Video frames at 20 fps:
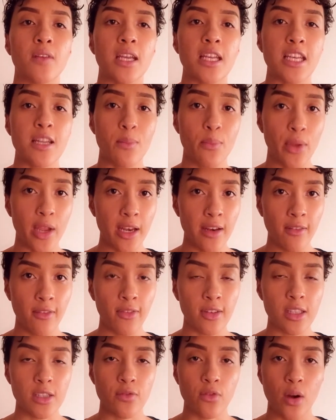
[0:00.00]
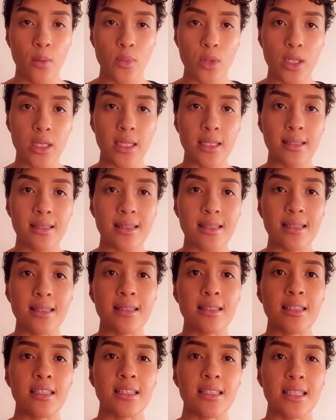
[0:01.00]
any benefits from the
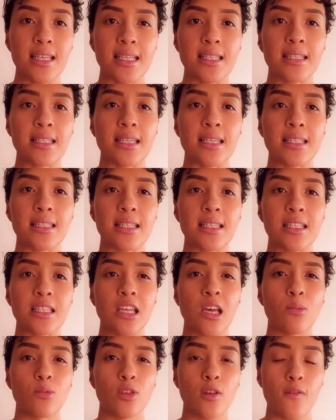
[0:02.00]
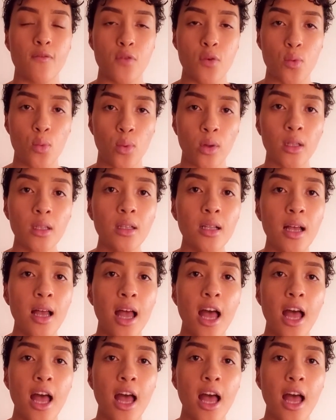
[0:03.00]
deceased testator in terms of the will,